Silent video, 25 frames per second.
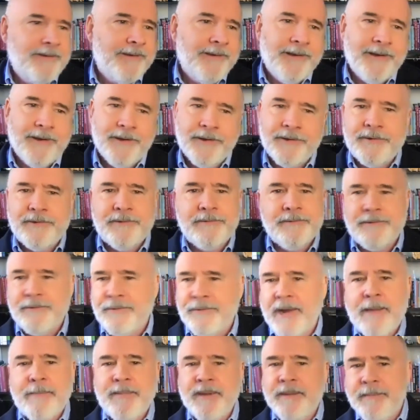you know,
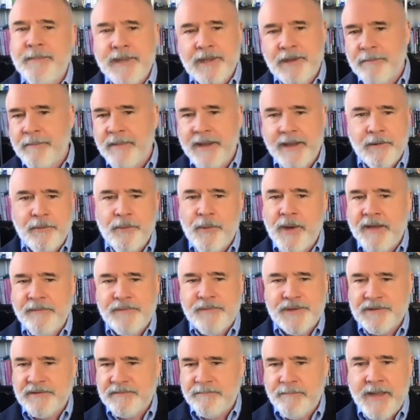crappy meal my wife
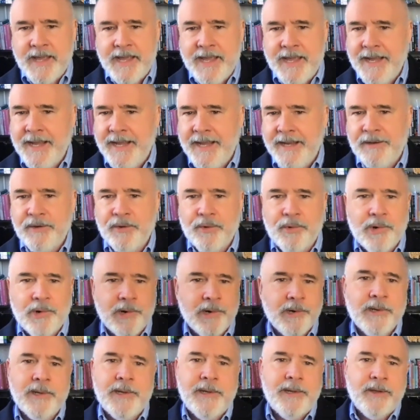just made,
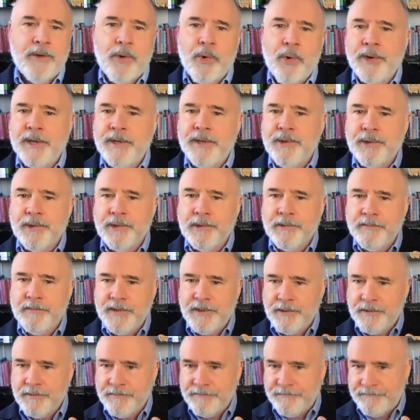or or you're
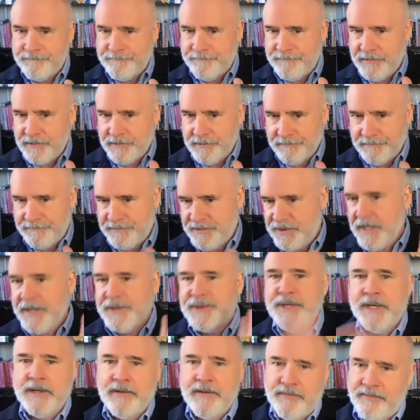you're you're
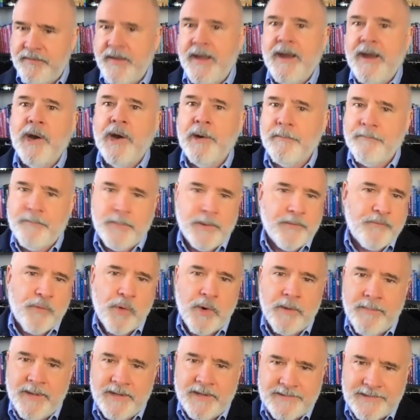judging their
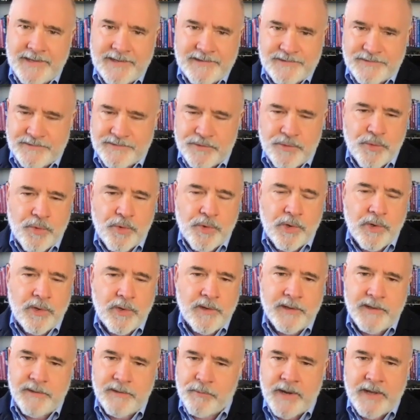performance at
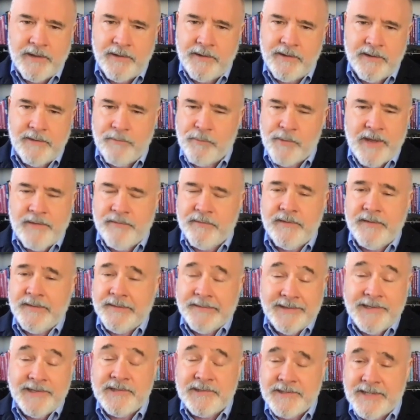school rather than
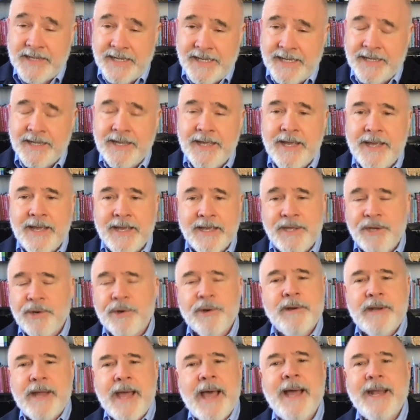listening
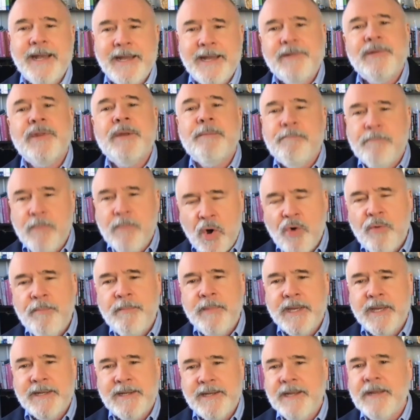you're not in the
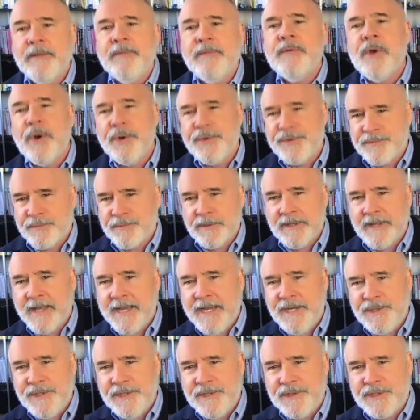moment in those
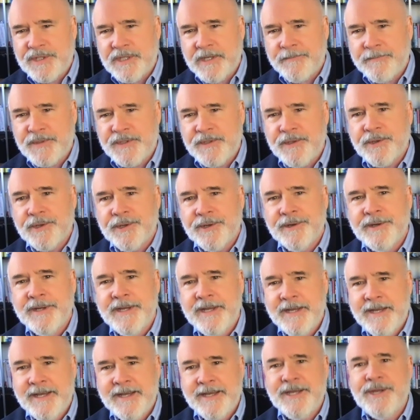relationships you're
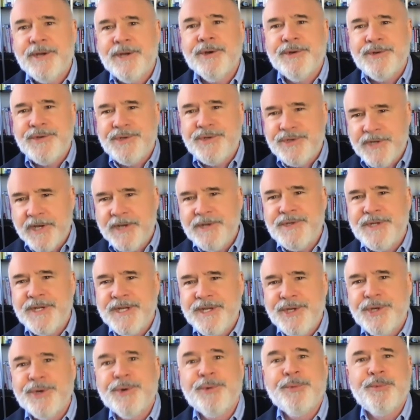you're judging
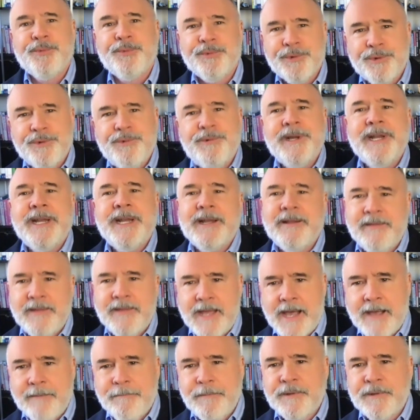you're ruining the
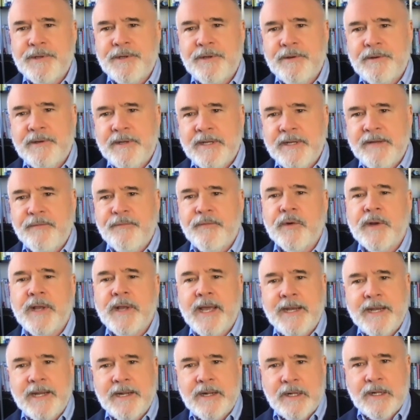opportunity for
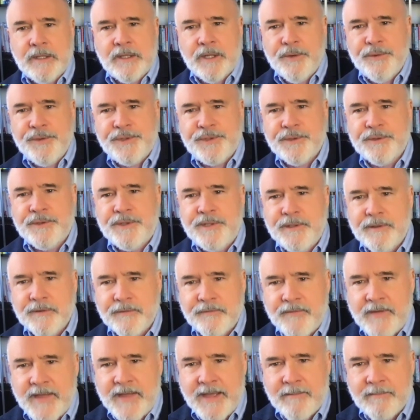getting closer to your
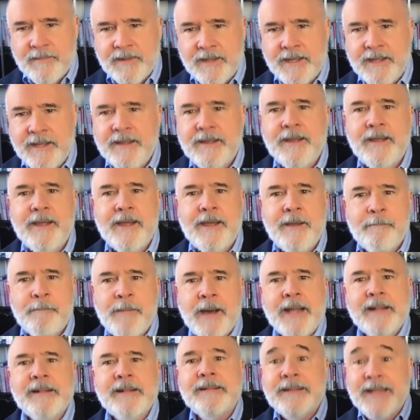family
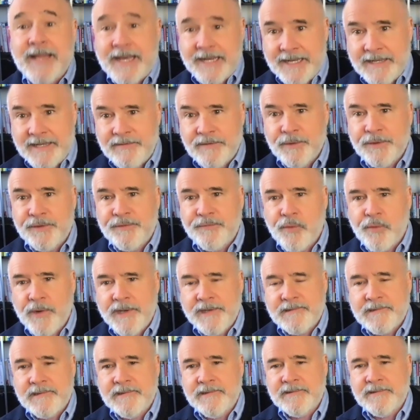by letting those
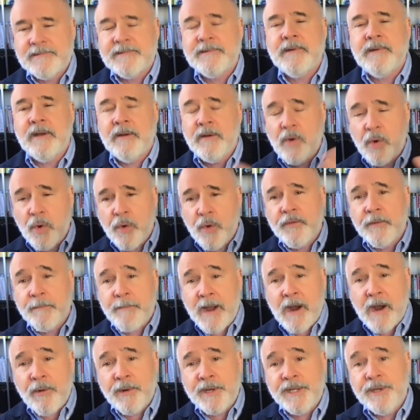voices
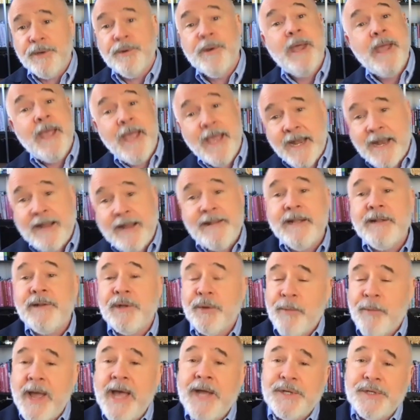overpower you and i think the
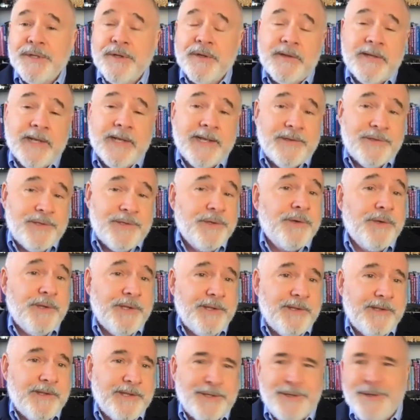rational thing is you're
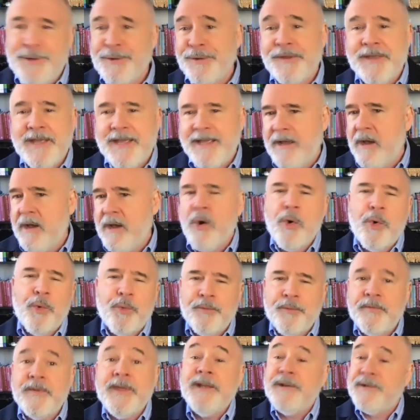you're thinking oh
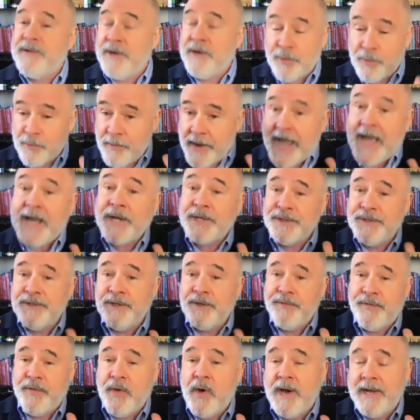these are
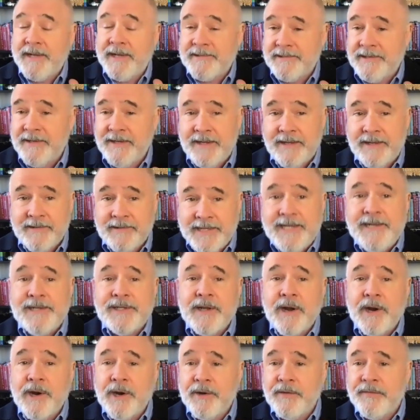rational thoughts these
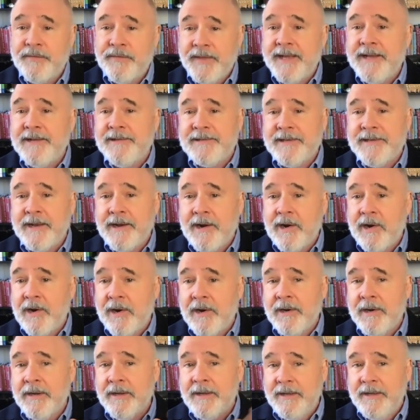are things that
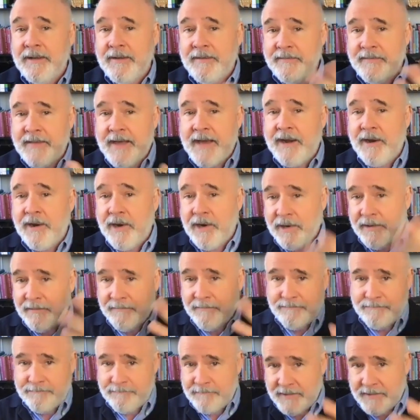are that are
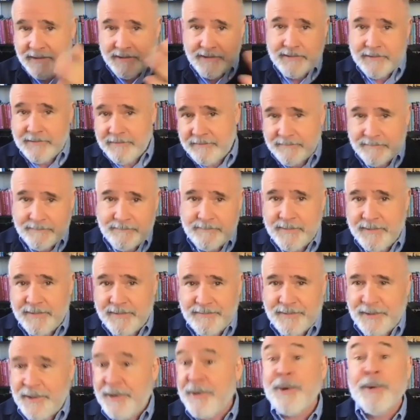uh,
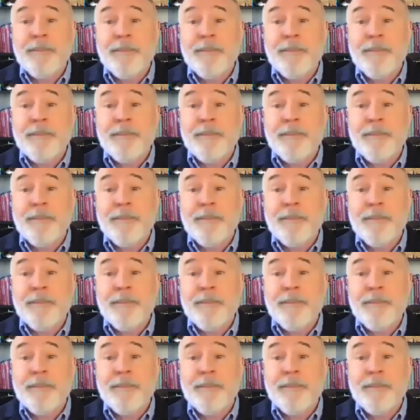that are